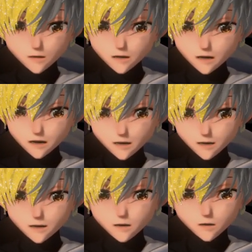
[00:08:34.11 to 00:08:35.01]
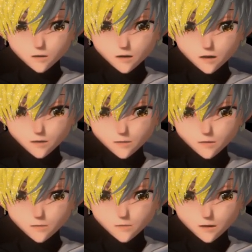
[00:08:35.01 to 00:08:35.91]
And now you can also
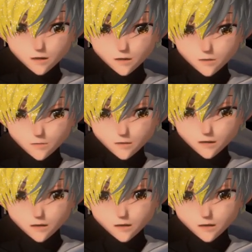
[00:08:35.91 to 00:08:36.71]
use UV, and you